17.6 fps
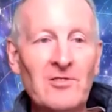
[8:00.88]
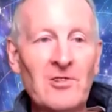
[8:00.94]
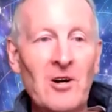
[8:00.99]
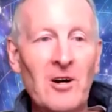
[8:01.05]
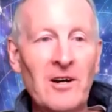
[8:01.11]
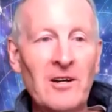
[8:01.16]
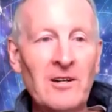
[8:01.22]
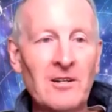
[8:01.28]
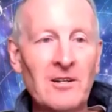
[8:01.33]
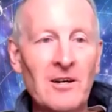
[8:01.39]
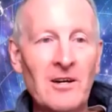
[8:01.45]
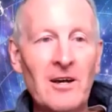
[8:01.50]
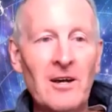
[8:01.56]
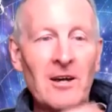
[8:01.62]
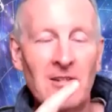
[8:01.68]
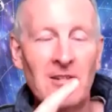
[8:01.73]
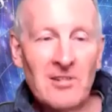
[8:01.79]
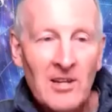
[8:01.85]
side
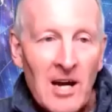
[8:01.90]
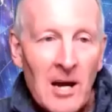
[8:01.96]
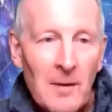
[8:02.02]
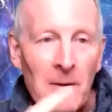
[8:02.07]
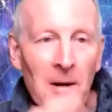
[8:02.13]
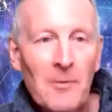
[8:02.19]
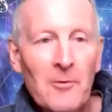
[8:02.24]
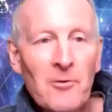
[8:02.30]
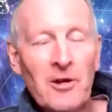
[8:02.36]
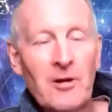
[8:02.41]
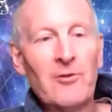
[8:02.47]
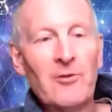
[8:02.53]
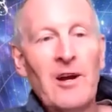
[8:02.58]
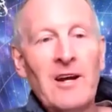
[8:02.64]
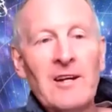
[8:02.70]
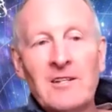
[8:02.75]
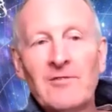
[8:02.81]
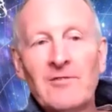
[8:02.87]
to come up with a
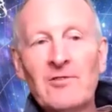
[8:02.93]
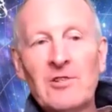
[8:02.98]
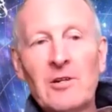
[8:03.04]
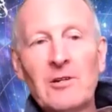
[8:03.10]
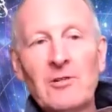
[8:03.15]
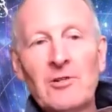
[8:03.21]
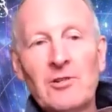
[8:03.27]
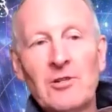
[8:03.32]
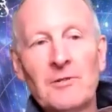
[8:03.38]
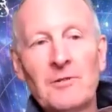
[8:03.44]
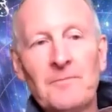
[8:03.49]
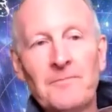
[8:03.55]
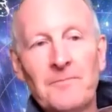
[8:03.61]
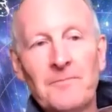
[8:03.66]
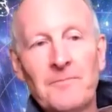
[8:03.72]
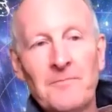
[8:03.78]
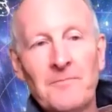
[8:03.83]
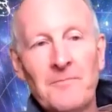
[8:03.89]
creative solution,
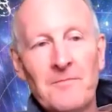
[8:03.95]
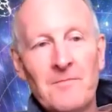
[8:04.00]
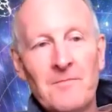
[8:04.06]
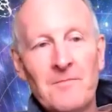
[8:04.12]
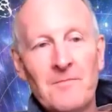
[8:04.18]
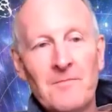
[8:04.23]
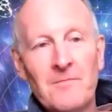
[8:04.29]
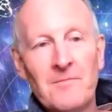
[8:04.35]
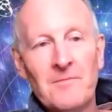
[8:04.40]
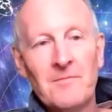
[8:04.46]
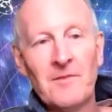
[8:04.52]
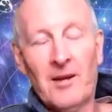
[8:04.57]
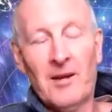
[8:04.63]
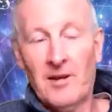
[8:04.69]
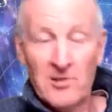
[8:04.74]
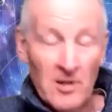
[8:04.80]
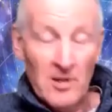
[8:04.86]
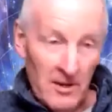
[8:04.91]

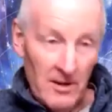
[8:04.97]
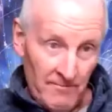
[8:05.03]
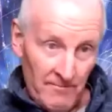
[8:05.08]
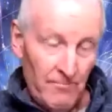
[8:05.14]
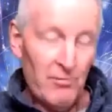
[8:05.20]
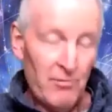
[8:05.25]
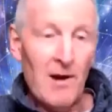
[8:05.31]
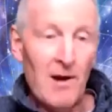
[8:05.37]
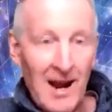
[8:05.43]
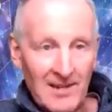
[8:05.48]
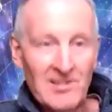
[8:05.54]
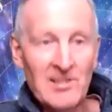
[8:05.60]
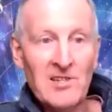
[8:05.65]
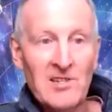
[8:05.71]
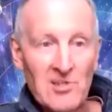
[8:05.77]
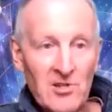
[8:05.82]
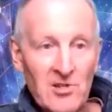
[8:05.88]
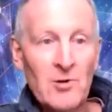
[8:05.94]
because I've
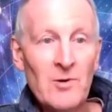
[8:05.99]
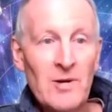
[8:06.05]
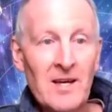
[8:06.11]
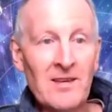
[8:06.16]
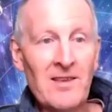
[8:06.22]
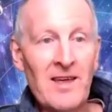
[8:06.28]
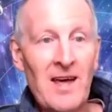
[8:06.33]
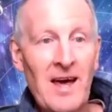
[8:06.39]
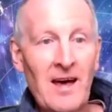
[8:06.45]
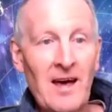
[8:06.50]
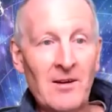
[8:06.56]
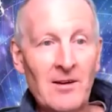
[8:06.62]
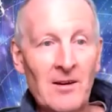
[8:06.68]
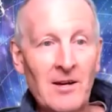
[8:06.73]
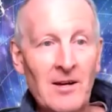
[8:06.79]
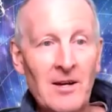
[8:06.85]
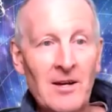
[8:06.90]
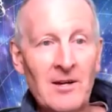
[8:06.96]
practiced doing that.
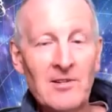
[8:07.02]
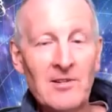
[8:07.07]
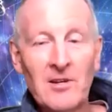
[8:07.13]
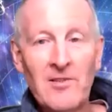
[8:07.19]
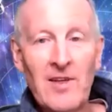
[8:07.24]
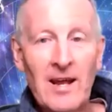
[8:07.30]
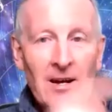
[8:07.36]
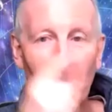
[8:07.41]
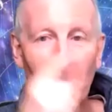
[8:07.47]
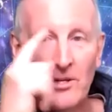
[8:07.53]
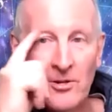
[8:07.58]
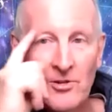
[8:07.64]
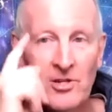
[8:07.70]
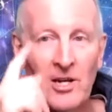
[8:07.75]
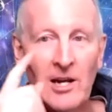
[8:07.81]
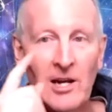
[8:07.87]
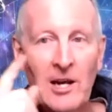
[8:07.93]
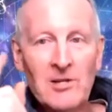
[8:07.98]
So then I
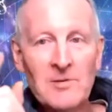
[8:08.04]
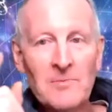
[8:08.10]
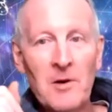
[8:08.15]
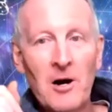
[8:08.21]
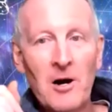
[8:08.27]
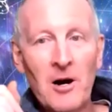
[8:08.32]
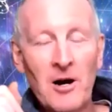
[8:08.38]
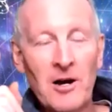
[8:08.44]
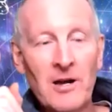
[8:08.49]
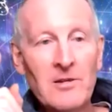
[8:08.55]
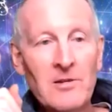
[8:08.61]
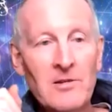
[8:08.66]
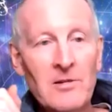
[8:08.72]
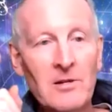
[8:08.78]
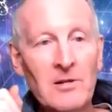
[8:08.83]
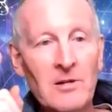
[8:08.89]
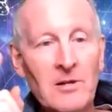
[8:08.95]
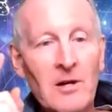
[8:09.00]
usually close my
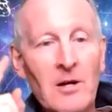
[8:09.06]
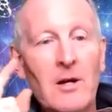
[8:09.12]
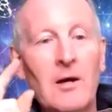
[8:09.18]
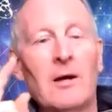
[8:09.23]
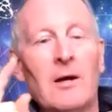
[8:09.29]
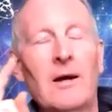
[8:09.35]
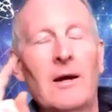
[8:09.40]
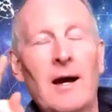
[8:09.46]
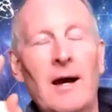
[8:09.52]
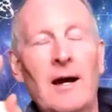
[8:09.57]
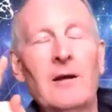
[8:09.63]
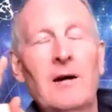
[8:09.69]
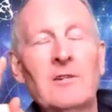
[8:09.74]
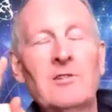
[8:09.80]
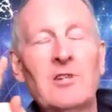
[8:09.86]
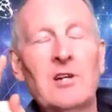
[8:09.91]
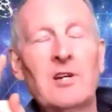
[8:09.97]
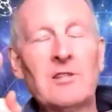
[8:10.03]
eyes and
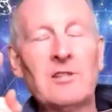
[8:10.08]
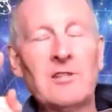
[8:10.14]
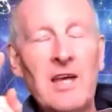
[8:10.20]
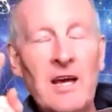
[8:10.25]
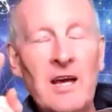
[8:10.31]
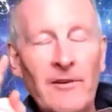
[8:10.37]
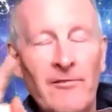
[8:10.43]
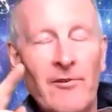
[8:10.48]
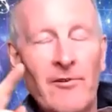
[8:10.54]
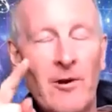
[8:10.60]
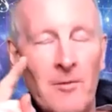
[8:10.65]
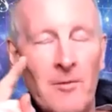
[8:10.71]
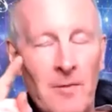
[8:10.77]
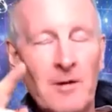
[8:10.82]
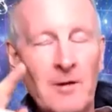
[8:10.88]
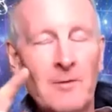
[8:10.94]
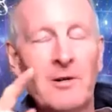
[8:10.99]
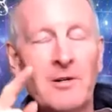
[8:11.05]
I just think for a
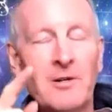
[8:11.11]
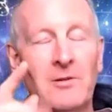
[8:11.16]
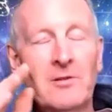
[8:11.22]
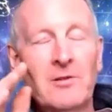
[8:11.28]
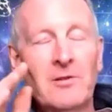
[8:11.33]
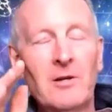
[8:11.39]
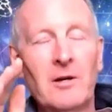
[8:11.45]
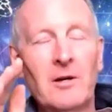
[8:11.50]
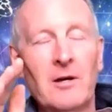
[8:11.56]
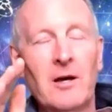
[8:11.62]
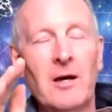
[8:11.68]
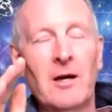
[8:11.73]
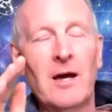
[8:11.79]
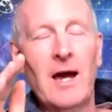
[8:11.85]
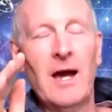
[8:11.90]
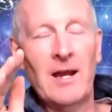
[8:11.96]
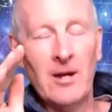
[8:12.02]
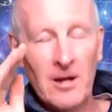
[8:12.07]
moment,
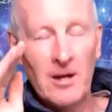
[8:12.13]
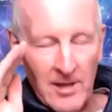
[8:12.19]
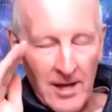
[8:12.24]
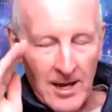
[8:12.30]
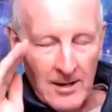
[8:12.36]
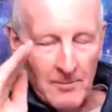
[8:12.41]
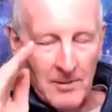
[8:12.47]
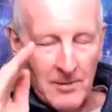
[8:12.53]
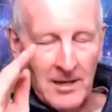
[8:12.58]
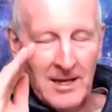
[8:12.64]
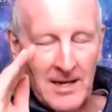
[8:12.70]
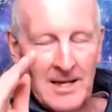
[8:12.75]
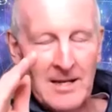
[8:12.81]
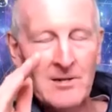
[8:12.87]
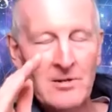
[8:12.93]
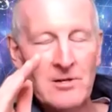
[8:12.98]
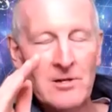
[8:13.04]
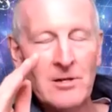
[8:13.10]
and I then
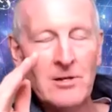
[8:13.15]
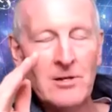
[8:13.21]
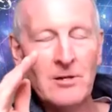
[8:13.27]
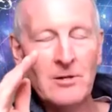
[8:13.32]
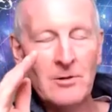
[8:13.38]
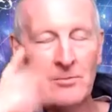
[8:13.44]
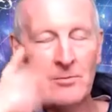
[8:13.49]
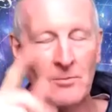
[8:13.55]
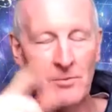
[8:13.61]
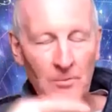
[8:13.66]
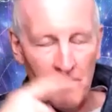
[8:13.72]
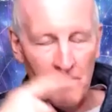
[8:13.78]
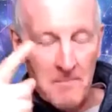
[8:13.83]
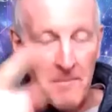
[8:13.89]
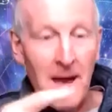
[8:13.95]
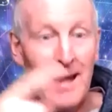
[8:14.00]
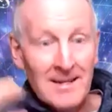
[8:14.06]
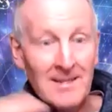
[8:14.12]
begin to
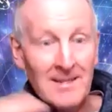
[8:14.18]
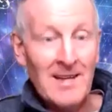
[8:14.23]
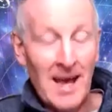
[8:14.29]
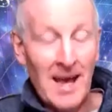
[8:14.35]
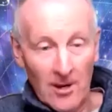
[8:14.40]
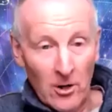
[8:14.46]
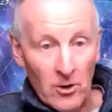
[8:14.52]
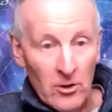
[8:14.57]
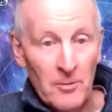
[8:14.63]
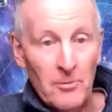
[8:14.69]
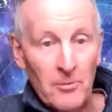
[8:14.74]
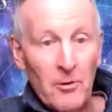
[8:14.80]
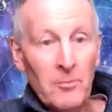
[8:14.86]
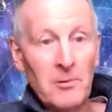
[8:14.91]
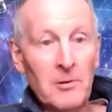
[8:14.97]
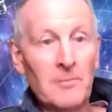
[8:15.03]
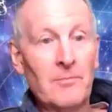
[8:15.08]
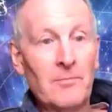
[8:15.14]
meditate on the
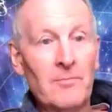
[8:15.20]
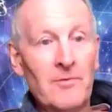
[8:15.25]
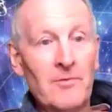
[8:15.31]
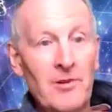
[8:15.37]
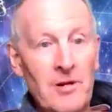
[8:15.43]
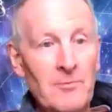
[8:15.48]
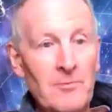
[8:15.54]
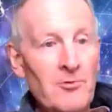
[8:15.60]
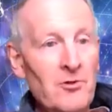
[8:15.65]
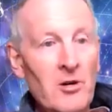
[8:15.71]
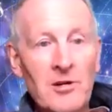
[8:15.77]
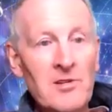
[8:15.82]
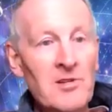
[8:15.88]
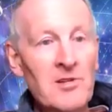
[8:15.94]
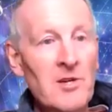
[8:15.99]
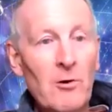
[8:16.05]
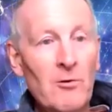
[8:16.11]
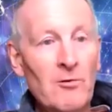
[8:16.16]
problem that I'm trying to
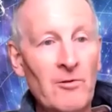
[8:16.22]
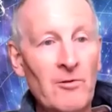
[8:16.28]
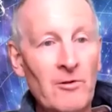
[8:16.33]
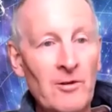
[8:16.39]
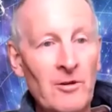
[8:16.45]
solve.